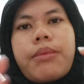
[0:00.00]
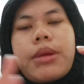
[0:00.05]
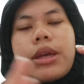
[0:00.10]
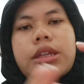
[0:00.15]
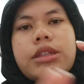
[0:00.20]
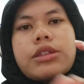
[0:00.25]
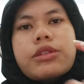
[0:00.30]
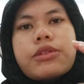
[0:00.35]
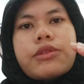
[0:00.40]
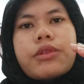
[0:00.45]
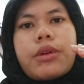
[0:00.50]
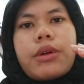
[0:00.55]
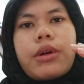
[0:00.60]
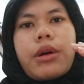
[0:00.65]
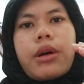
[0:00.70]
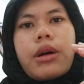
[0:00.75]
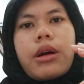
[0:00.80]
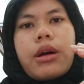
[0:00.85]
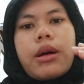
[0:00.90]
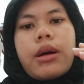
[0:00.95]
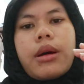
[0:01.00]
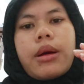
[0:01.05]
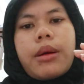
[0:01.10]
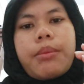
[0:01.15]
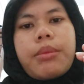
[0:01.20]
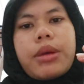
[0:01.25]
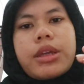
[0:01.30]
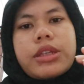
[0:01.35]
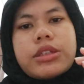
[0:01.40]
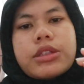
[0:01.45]
Base, uh,
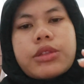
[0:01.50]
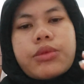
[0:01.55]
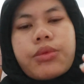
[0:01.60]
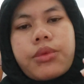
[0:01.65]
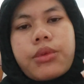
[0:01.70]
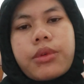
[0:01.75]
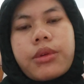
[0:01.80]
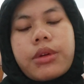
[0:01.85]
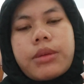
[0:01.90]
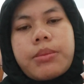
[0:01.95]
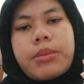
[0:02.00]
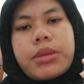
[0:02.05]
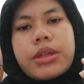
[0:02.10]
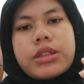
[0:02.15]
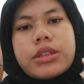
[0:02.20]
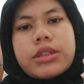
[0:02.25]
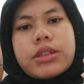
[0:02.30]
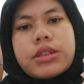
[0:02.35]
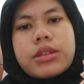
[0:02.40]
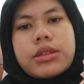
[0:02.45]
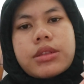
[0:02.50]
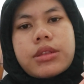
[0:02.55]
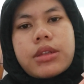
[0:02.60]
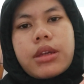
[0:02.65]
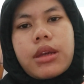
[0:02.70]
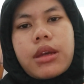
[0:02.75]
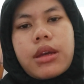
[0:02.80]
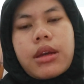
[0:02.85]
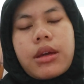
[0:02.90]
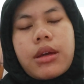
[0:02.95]
base, base,
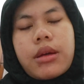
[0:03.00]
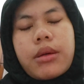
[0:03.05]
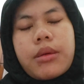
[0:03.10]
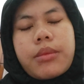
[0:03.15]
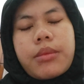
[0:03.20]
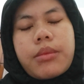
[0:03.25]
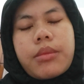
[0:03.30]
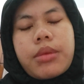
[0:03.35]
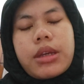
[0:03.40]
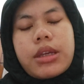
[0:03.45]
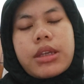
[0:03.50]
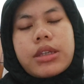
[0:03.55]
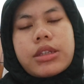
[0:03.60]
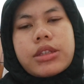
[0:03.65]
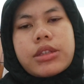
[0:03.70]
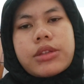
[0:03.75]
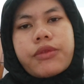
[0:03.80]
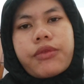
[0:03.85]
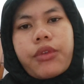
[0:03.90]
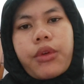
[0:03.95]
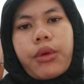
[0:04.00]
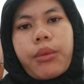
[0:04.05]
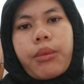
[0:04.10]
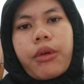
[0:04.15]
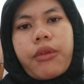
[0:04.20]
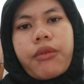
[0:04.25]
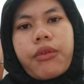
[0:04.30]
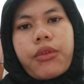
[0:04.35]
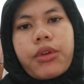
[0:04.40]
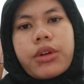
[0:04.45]
base
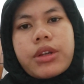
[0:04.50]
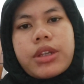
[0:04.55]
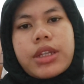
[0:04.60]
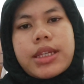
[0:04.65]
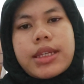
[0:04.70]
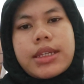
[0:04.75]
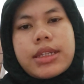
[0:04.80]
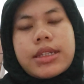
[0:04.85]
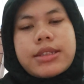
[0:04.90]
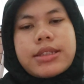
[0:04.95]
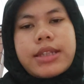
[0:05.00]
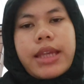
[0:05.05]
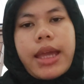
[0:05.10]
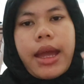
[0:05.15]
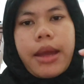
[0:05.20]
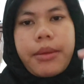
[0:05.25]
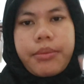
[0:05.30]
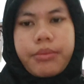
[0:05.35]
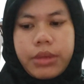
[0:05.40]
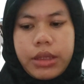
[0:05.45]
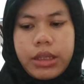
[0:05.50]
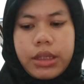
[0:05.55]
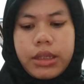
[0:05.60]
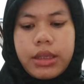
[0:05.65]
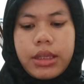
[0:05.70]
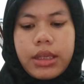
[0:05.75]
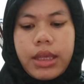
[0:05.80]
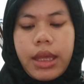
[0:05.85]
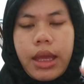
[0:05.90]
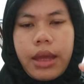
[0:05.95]
form of word is
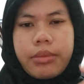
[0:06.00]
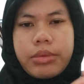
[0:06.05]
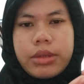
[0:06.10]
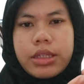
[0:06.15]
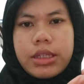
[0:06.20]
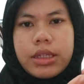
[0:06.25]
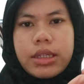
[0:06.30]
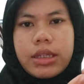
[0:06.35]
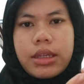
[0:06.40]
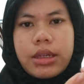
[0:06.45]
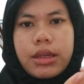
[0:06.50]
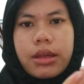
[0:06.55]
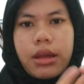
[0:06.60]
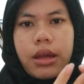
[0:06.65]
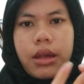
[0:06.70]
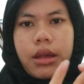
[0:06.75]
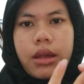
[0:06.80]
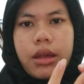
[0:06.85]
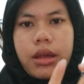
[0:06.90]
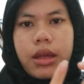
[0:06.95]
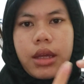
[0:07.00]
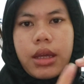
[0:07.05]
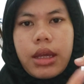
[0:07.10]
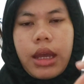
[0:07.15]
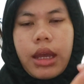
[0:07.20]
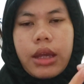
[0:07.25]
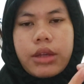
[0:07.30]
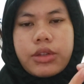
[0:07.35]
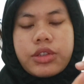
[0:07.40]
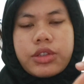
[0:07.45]
happy. Happy
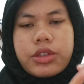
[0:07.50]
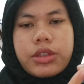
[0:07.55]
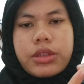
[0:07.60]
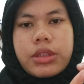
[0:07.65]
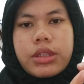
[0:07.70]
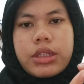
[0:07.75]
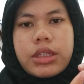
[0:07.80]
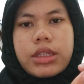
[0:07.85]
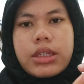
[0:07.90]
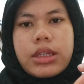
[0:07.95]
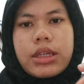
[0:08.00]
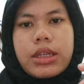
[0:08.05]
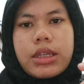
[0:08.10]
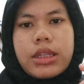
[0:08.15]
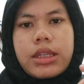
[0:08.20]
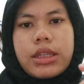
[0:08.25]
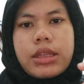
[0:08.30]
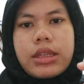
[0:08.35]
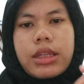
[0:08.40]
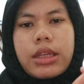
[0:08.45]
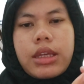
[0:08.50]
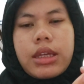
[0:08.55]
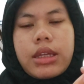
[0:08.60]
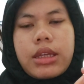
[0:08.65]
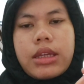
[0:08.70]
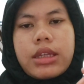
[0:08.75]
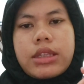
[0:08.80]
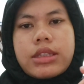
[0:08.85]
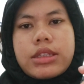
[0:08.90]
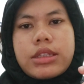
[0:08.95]
actually
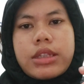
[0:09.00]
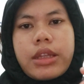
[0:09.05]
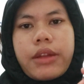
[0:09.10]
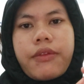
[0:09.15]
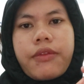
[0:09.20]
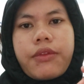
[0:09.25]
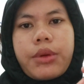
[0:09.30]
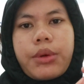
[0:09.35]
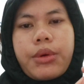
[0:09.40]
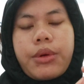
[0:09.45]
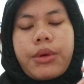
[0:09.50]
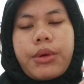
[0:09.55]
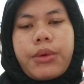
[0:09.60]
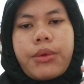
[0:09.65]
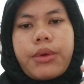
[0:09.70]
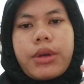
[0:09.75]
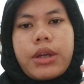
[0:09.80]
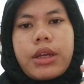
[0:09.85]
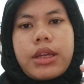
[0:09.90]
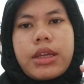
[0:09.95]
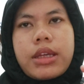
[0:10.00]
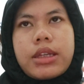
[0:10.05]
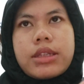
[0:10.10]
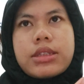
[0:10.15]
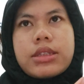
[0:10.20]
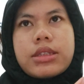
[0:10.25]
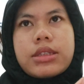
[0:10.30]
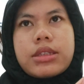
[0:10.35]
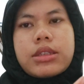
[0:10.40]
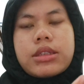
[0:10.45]
itself
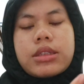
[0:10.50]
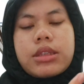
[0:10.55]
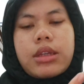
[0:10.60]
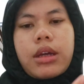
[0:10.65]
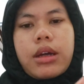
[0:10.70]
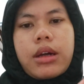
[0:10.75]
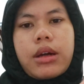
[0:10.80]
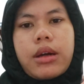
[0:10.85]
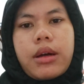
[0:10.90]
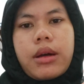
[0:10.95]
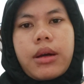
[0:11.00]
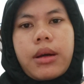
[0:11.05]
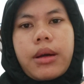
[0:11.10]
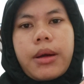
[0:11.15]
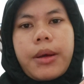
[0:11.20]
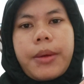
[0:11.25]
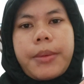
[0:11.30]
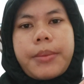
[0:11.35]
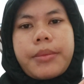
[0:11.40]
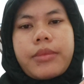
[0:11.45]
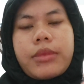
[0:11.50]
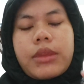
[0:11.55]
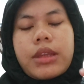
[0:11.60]
is a